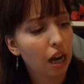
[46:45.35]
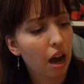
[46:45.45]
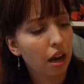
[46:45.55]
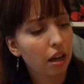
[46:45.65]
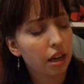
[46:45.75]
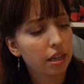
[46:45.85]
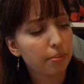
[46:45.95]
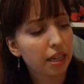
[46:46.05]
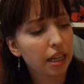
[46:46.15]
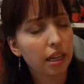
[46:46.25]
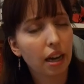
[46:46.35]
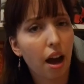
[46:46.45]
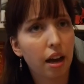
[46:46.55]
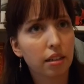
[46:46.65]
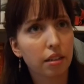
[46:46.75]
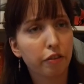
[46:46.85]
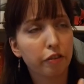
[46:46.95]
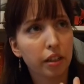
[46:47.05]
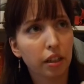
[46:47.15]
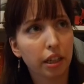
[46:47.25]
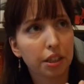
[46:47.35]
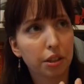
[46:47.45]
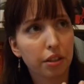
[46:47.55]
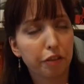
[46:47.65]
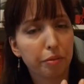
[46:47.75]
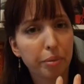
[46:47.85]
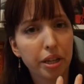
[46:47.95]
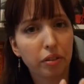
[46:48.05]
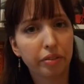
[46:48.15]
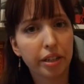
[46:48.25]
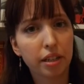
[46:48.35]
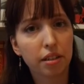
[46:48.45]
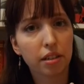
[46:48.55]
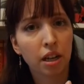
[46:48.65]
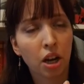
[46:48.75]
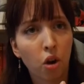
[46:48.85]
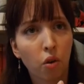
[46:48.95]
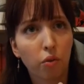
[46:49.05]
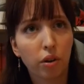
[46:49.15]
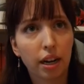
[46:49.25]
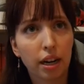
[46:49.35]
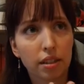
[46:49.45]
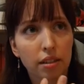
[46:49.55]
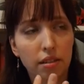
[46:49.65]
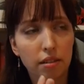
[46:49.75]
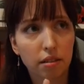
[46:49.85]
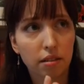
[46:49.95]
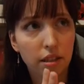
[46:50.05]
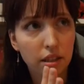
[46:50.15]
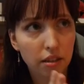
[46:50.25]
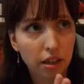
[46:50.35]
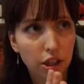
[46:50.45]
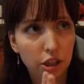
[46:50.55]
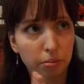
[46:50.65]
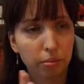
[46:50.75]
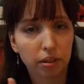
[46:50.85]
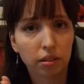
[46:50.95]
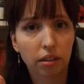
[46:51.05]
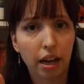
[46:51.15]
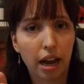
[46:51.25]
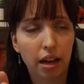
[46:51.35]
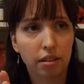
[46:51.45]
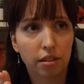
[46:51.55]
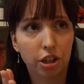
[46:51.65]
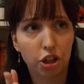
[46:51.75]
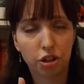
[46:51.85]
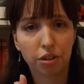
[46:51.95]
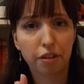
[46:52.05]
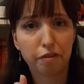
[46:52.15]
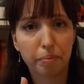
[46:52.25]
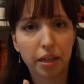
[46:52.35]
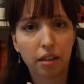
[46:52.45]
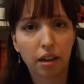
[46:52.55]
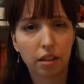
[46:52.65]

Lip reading: In the beginning, I didn't feel like the different POVs were as distinguishable as they should have been.